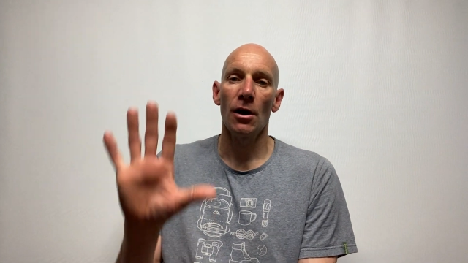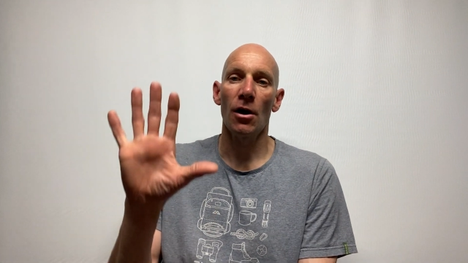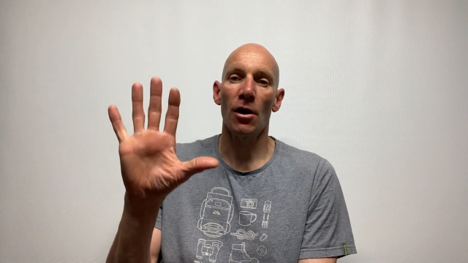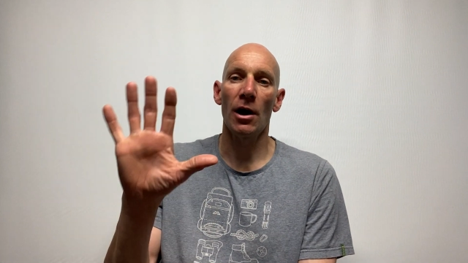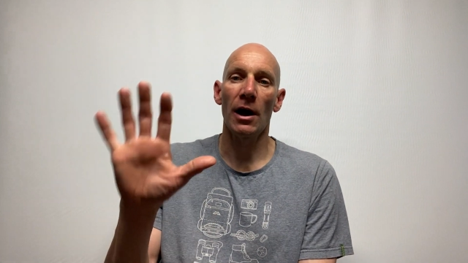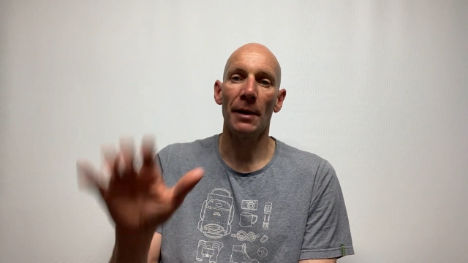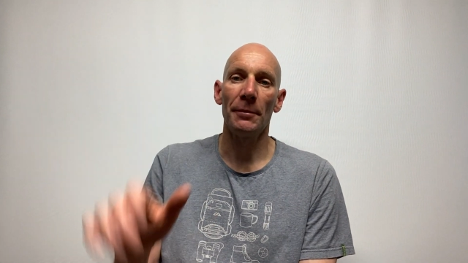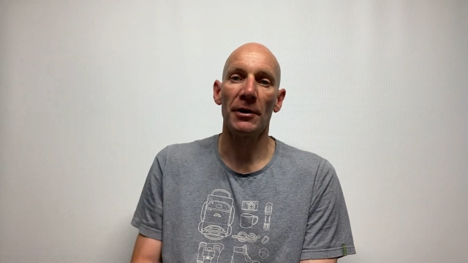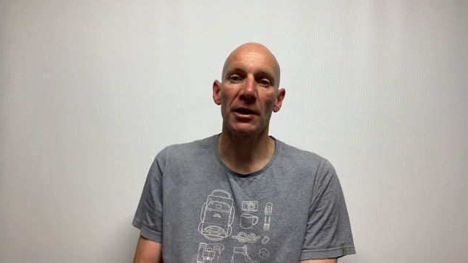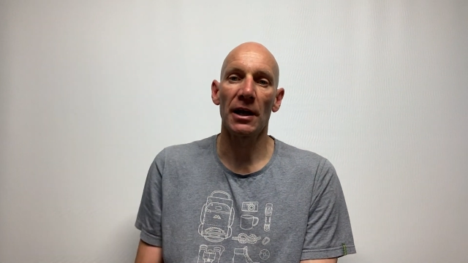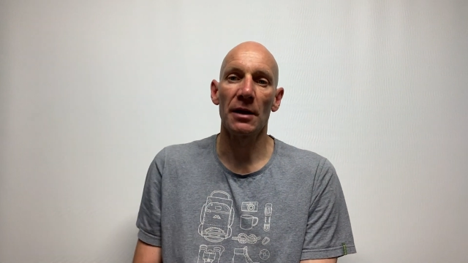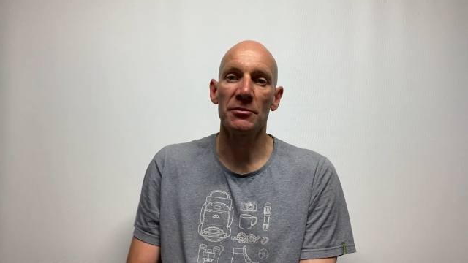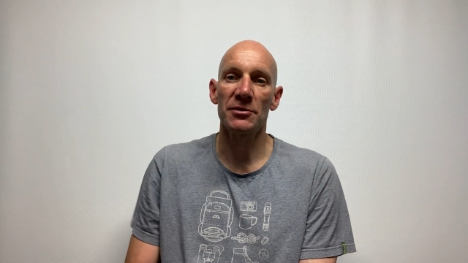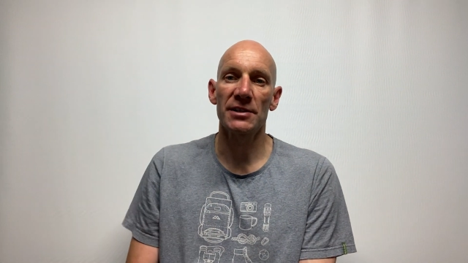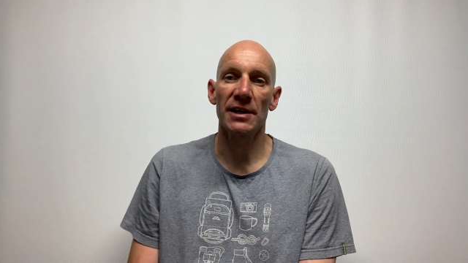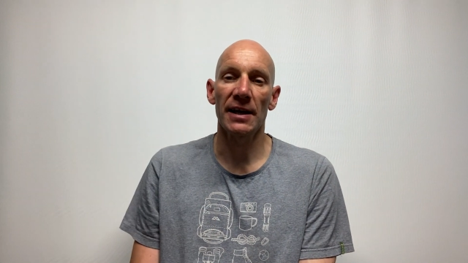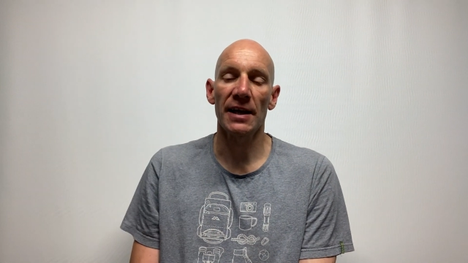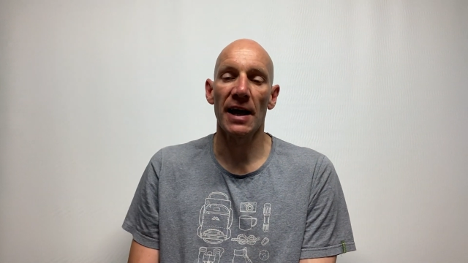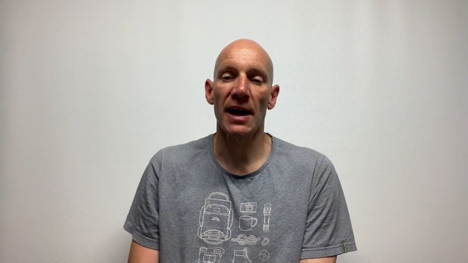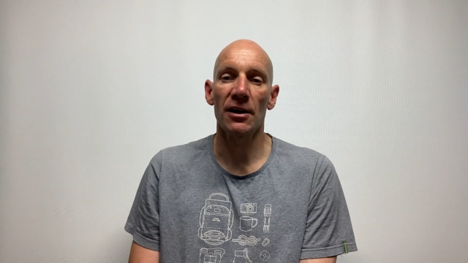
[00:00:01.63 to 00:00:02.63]
Hi, my name's
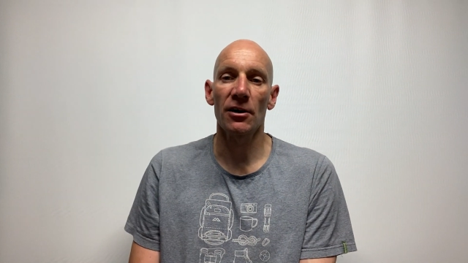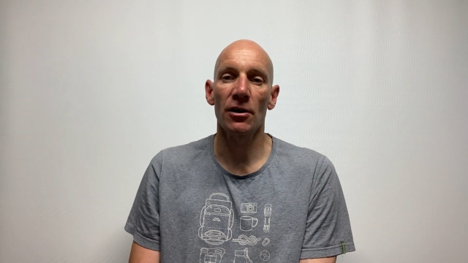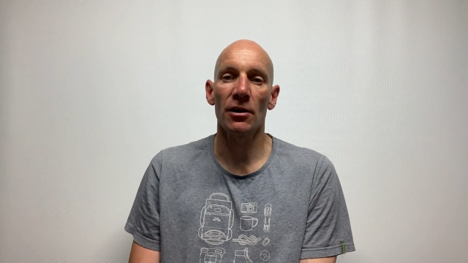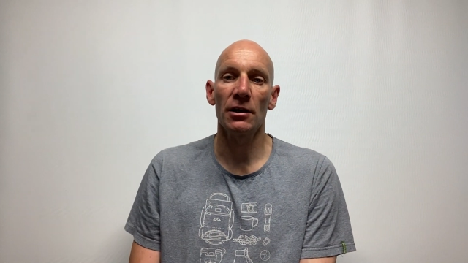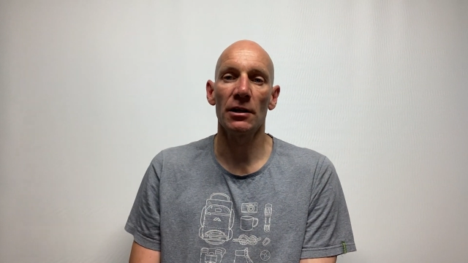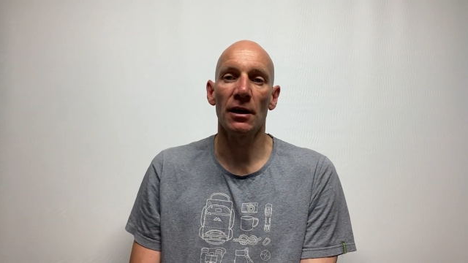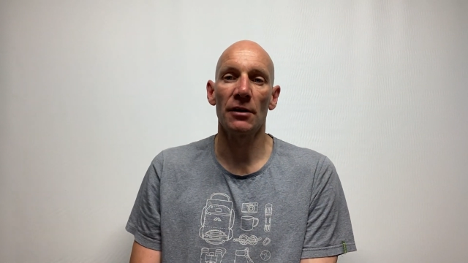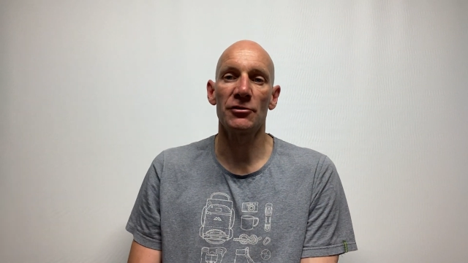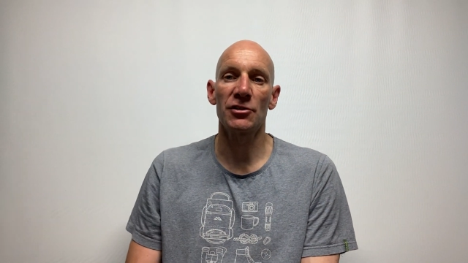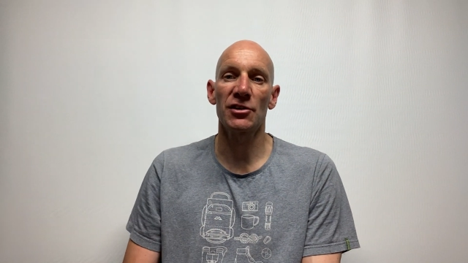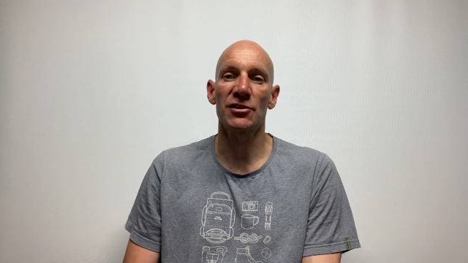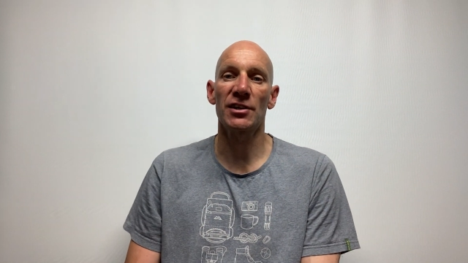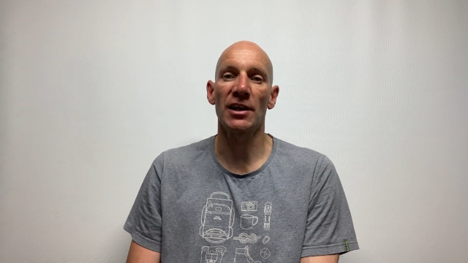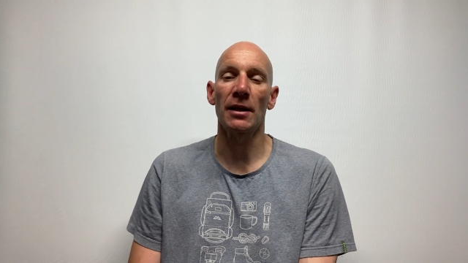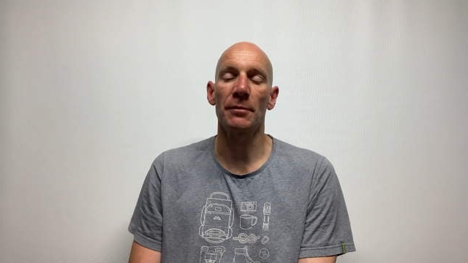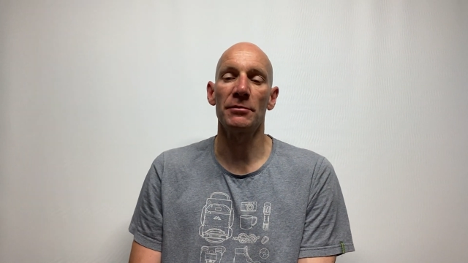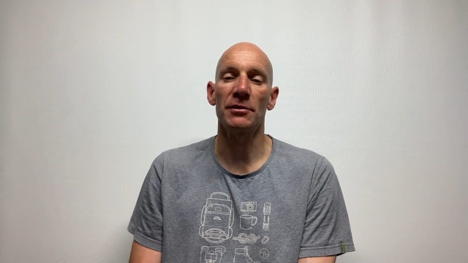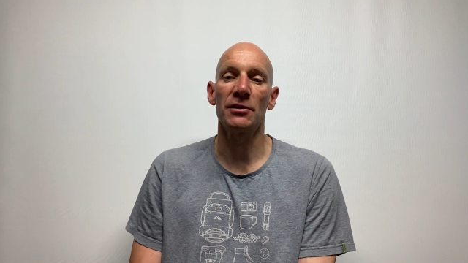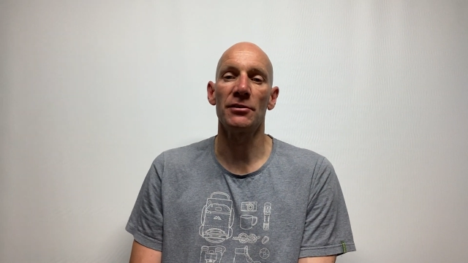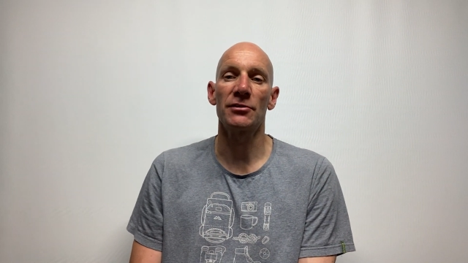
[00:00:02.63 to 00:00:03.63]
Ted Argyle. I've just set
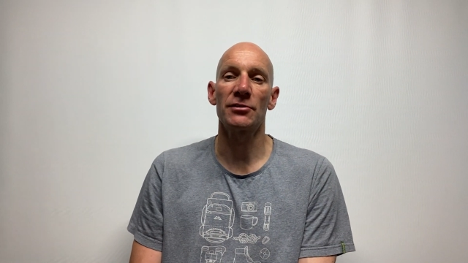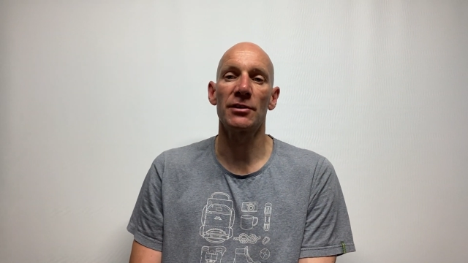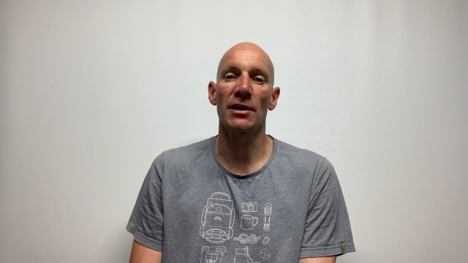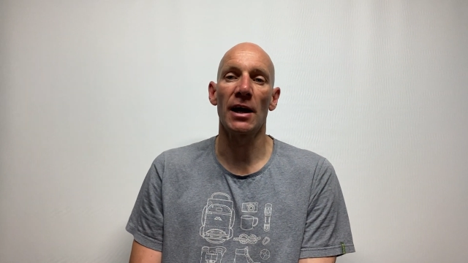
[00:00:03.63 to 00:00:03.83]
up this